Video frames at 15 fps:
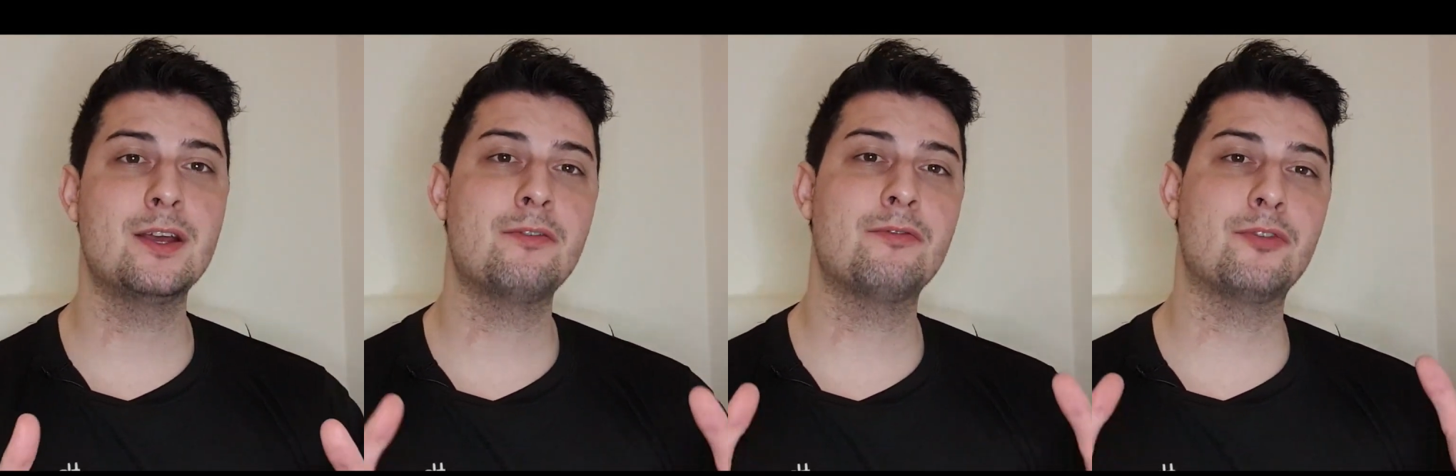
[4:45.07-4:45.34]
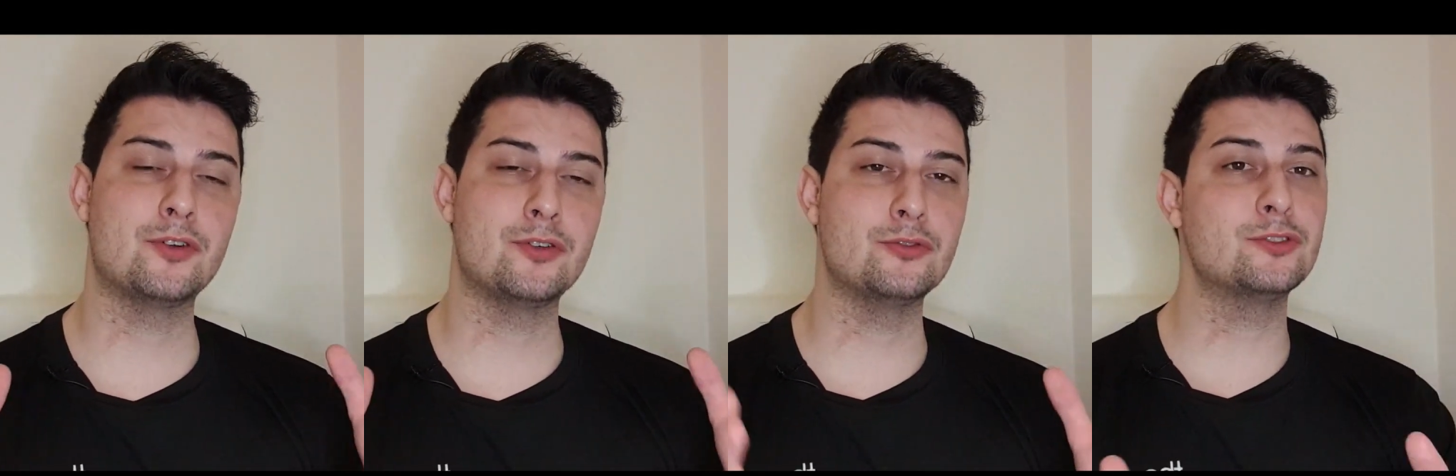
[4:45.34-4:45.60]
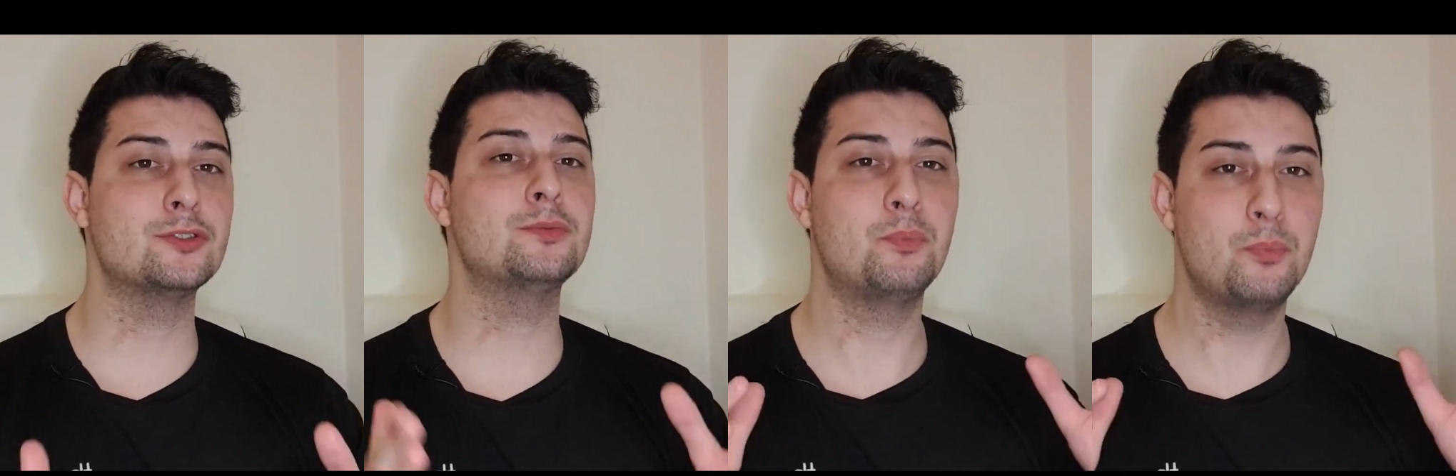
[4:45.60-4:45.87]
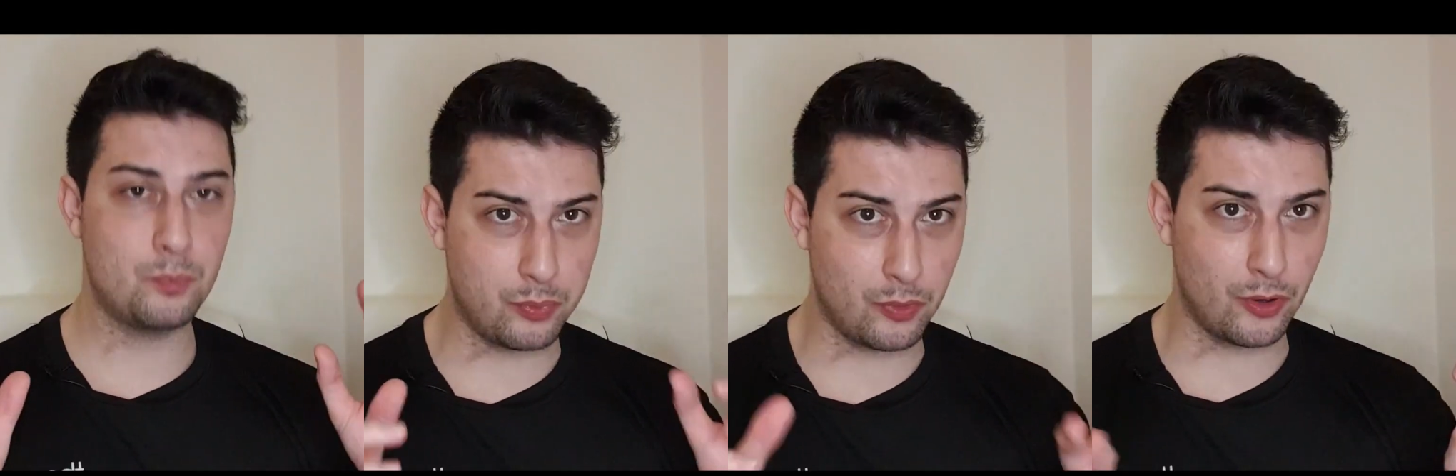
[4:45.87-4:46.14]
for you
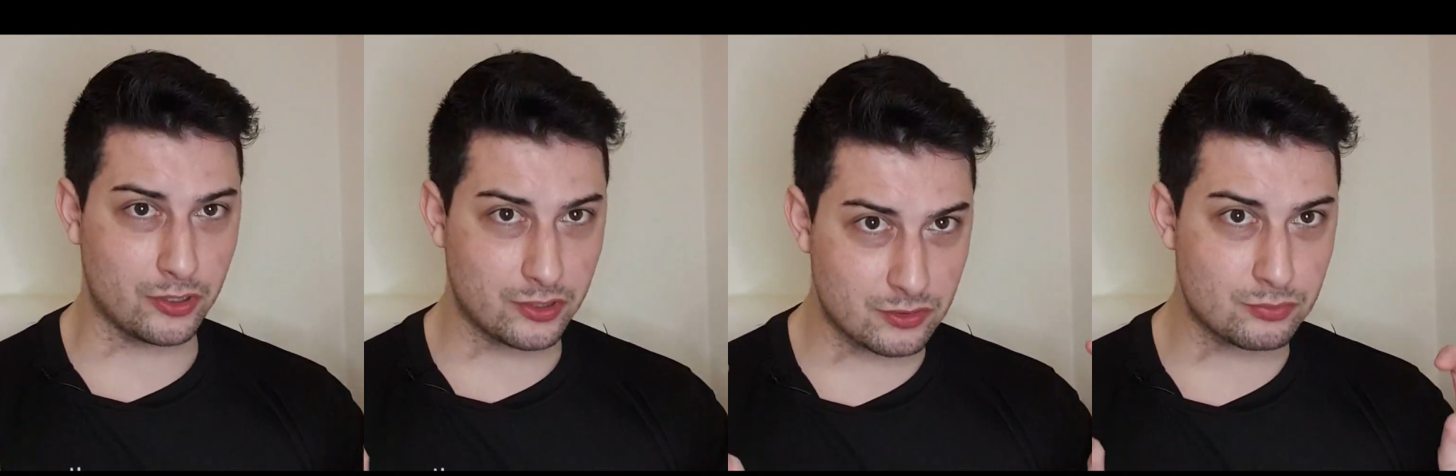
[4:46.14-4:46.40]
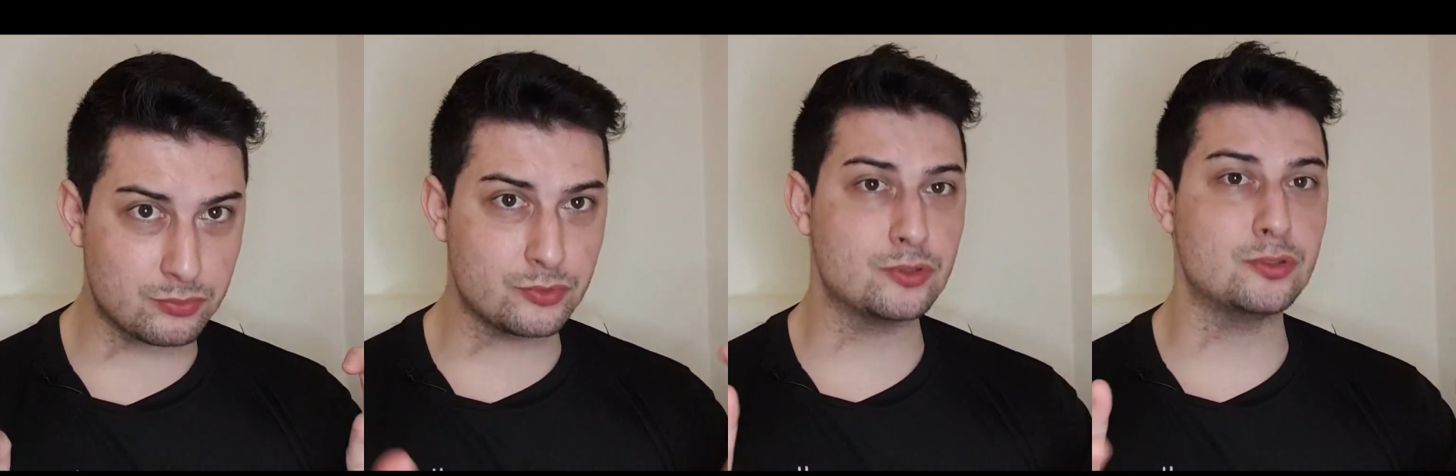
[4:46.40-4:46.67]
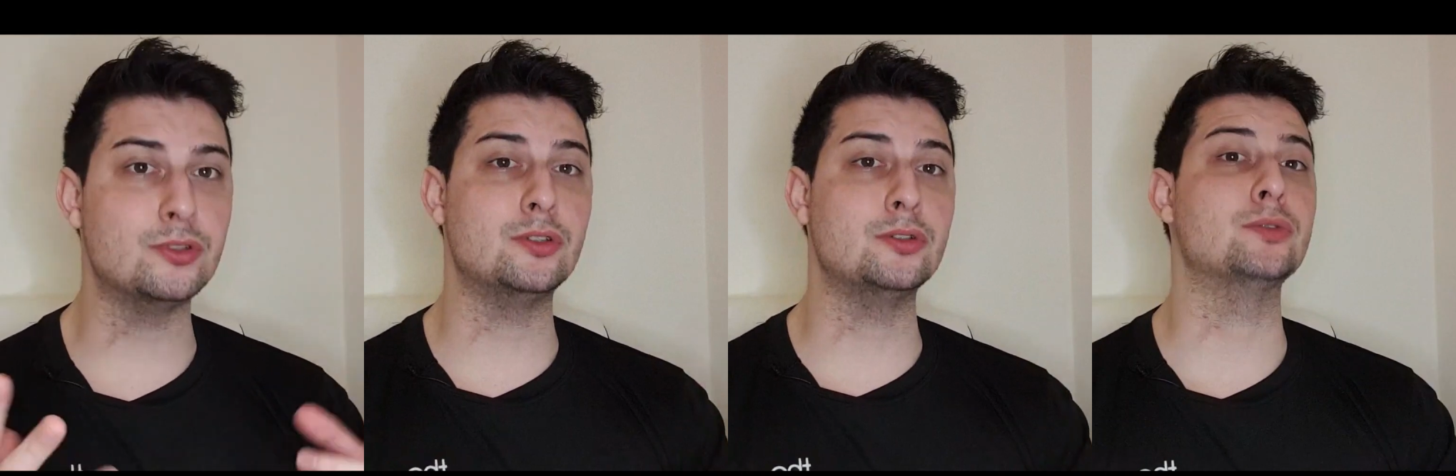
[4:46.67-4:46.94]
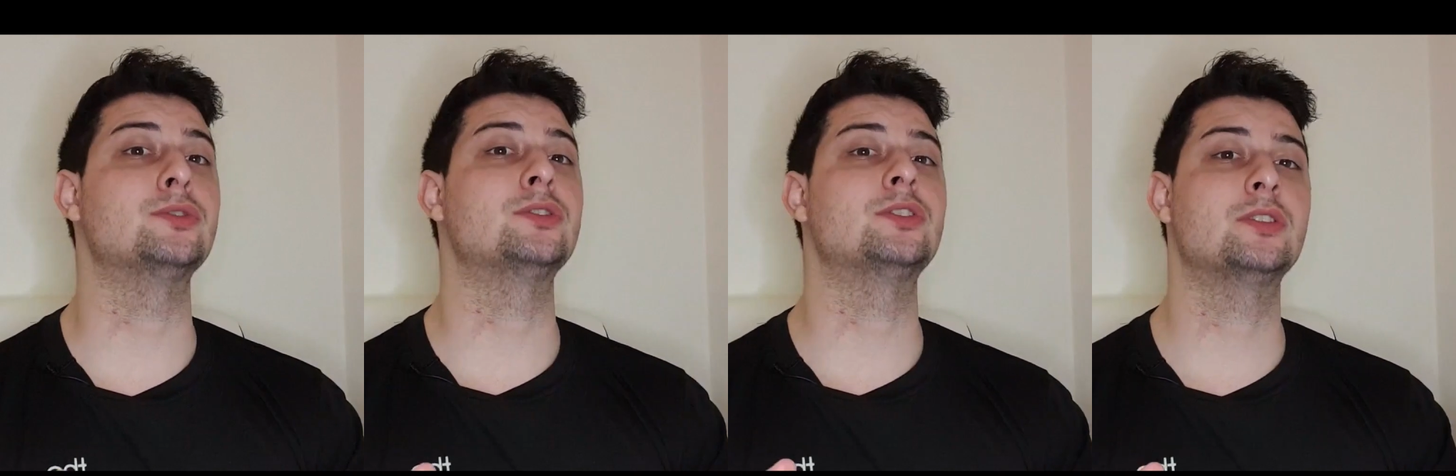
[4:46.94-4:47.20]
spot
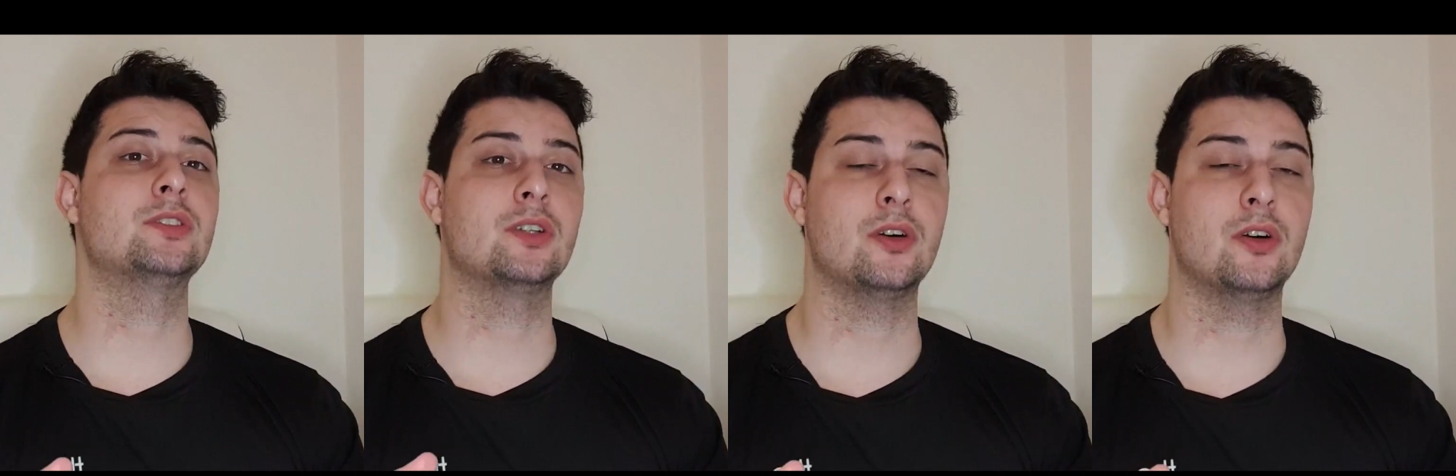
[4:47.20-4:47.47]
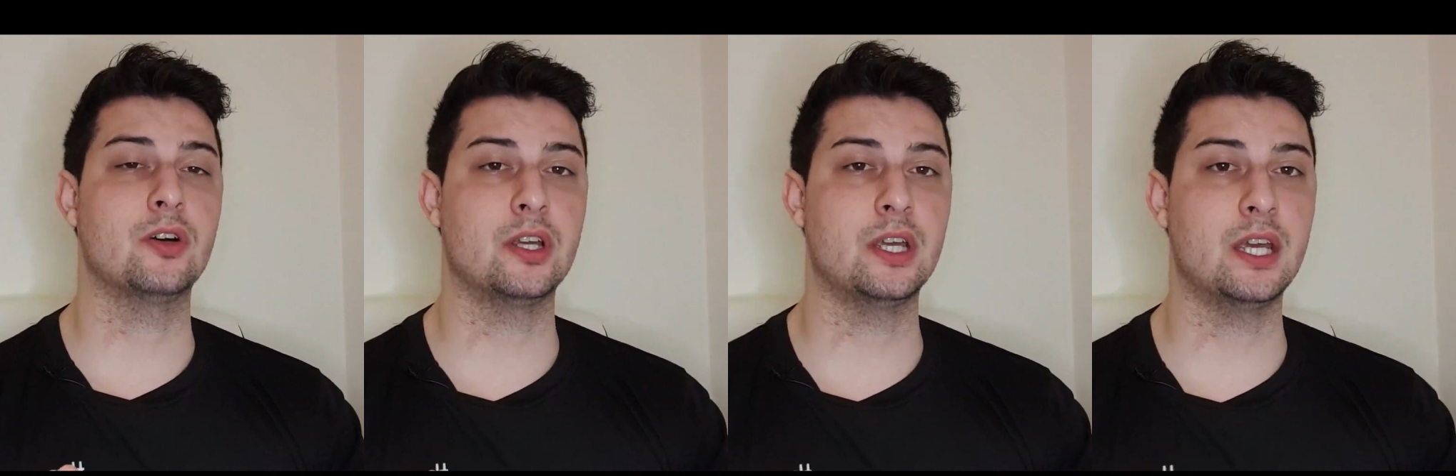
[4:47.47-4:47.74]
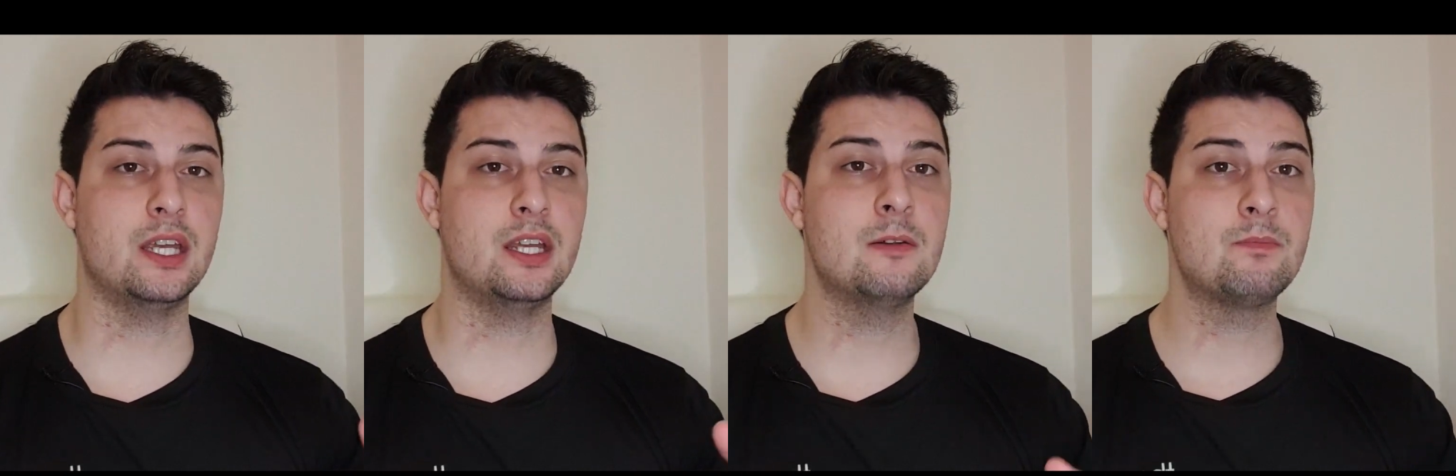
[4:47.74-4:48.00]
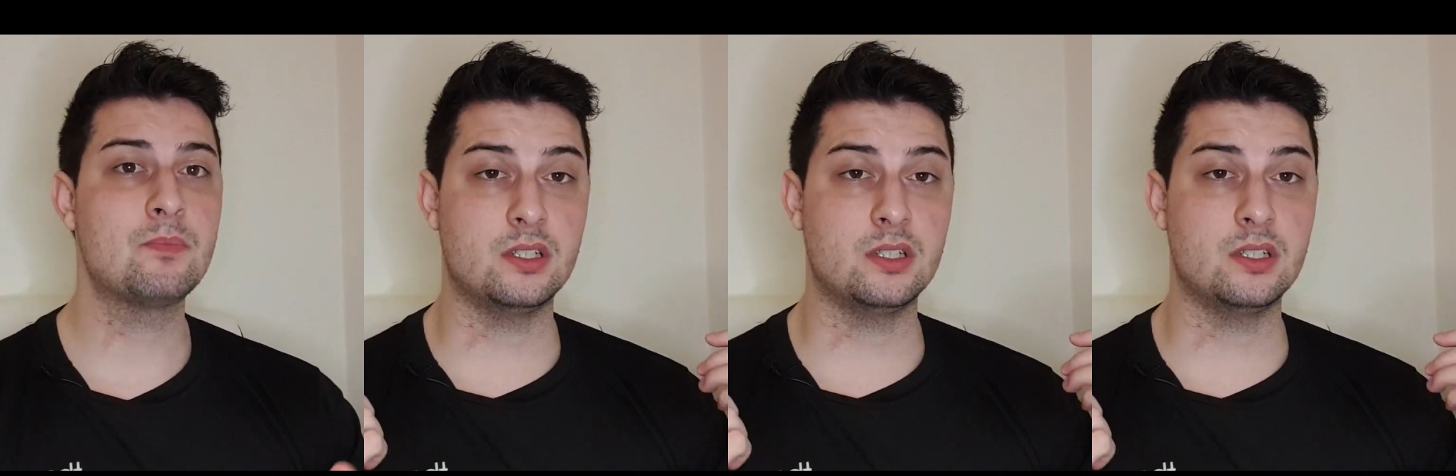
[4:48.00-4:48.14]
reduce, okay?